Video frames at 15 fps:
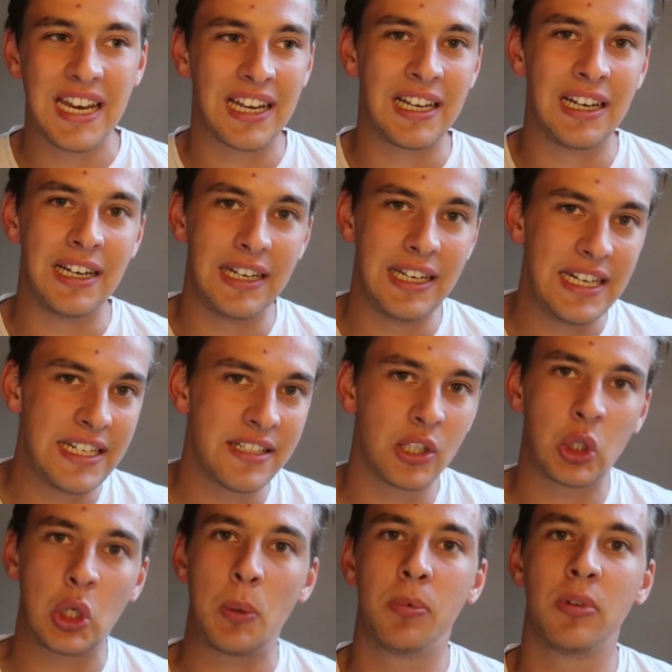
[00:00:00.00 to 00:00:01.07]
at least
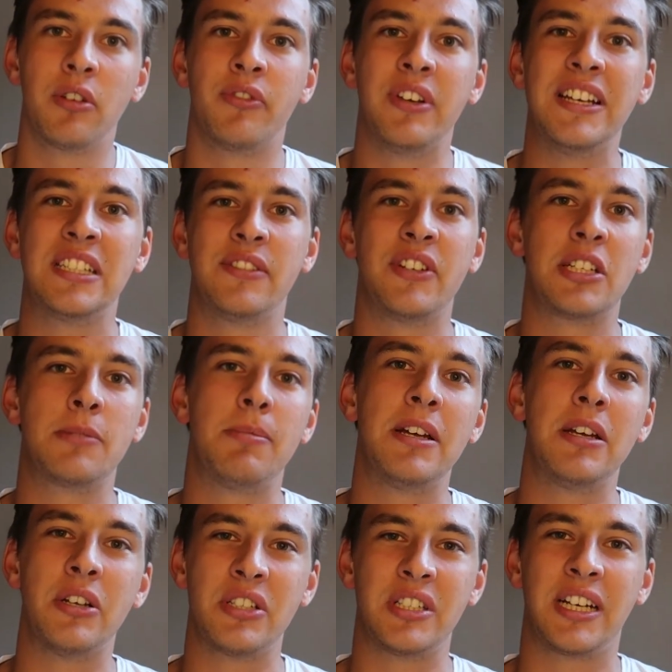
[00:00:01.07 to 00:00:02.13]
a couple of years of
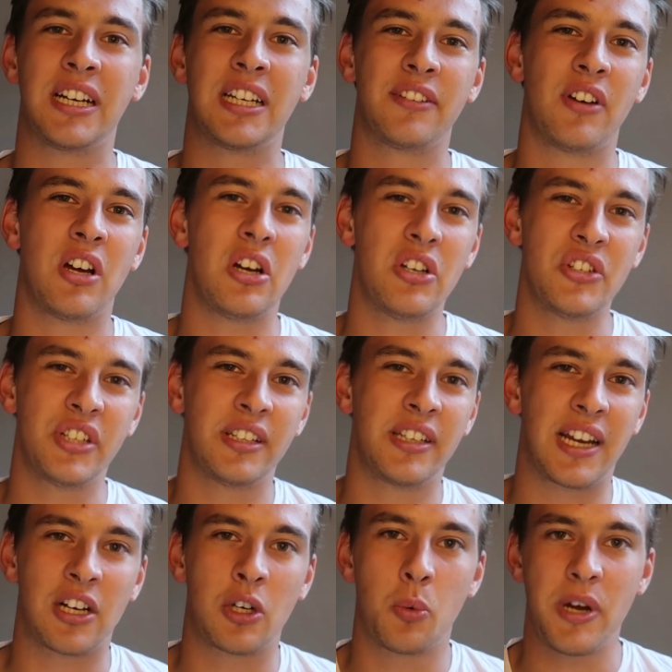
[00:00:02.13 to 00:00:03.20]
experience to kind of answer
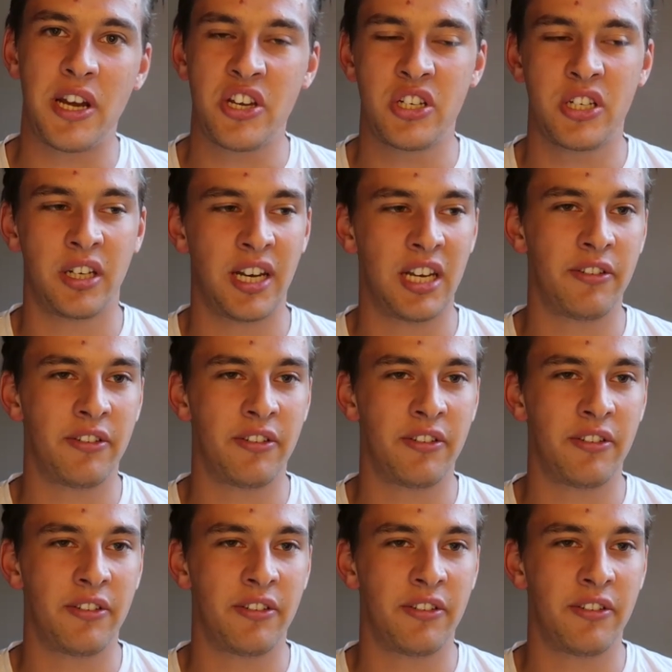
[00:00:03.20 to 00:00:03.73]
that question,